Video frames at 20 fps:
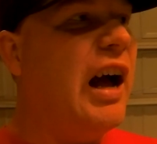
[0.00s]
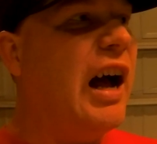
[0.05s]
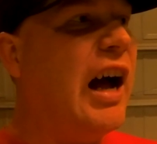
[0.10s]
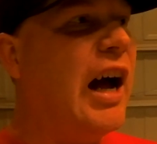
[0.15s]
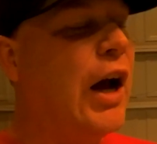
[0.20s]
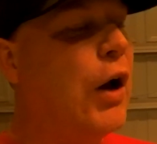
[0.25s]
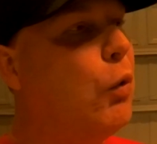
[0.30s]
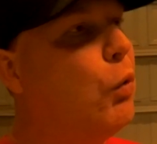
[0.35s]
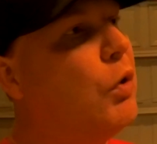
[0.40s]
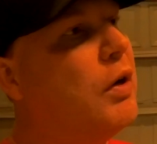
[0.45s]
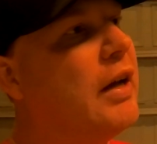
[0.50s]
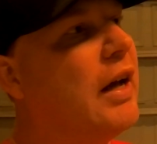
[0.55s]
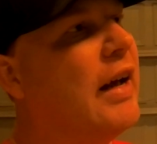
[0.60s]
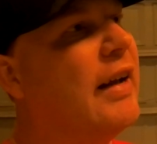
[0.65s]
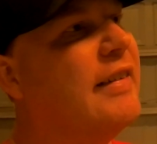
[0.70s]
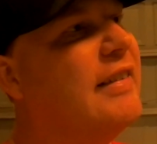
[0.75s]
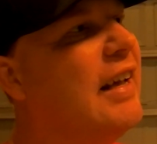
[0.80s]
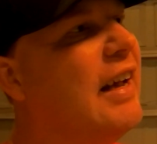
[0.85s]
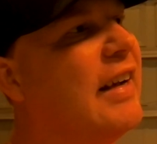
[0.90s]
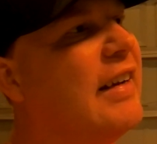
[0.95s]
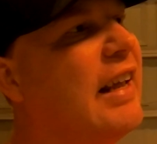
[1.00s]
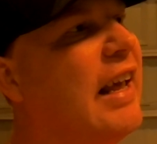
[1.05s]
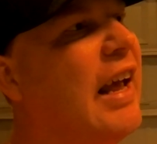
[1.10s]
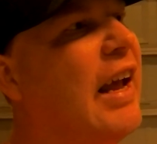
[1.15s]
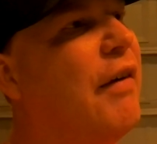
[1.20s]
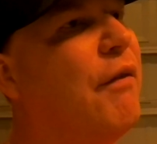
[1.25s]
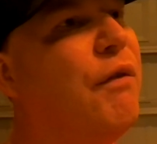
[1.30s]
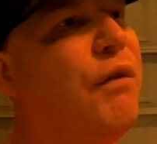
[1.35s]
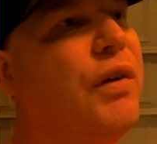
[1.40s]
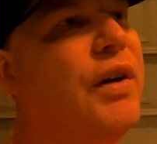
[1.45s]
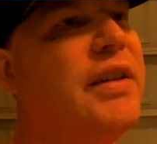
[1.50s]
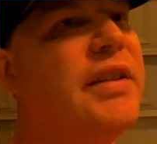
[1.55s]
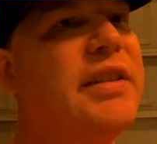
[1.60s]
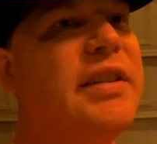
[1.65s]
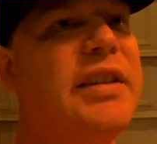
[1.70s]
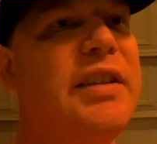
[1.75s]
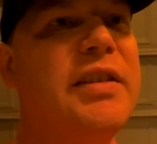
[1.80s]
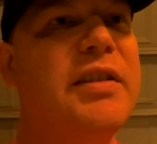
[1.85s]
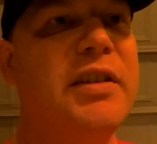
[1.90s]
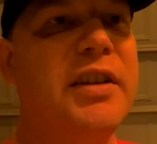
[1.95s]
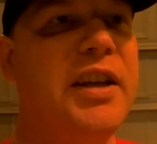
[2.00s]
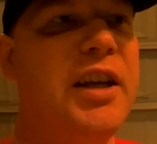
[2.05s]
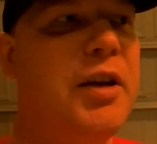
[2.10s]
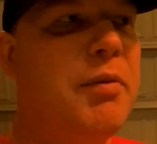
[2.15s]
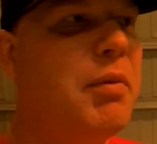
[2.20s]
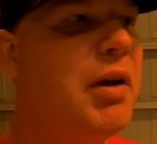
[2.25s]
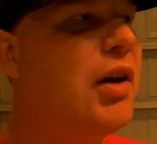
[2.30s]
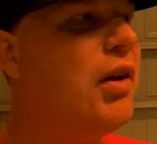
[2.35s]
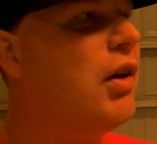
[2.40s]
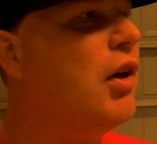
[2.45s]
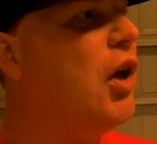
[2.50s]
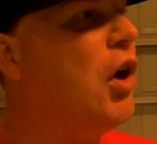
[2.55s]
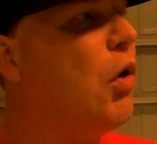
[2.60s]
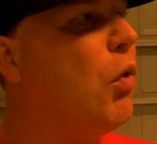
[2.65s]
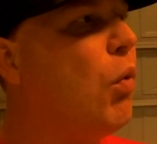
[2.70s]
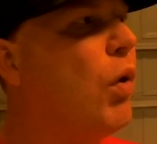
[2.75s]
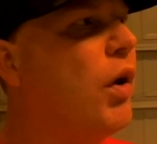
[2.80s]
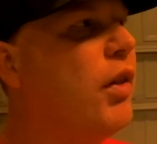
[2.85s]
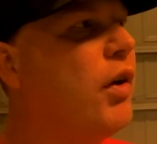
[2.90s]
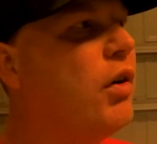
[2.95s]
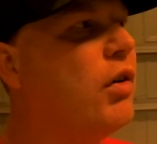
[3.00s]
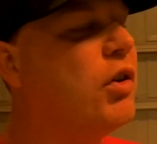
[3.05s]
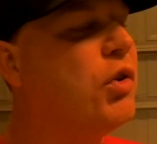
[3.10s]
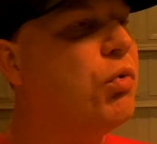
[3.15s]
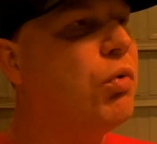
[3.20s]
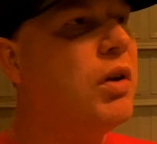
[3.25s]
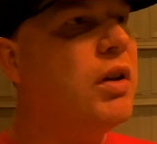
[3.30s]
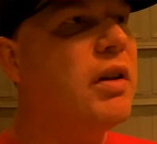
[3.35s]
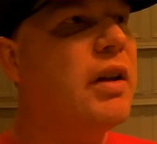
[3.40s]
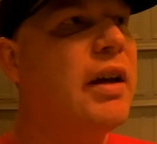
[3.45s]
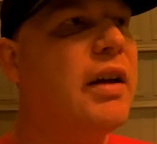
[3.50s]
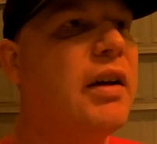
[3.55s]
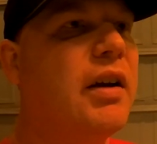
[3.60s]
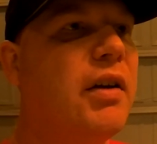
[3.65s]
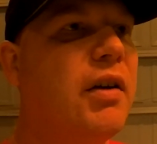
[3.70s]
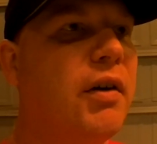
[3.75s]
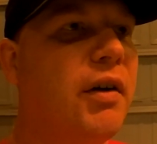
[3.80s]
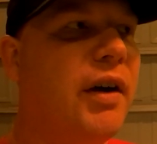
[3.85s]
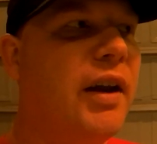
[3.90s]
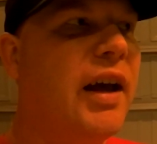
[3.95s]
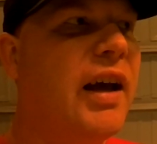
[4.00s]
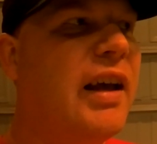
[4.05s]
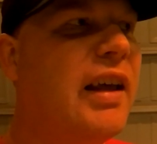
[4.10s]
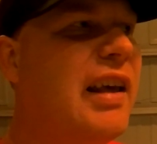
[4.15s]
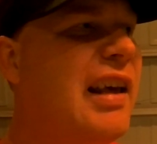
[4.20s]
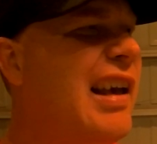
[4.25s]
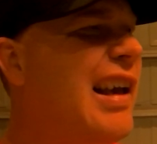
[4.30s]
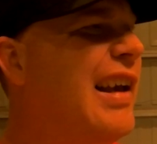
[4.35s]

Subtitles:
I would contact every single email, whether it's related or not.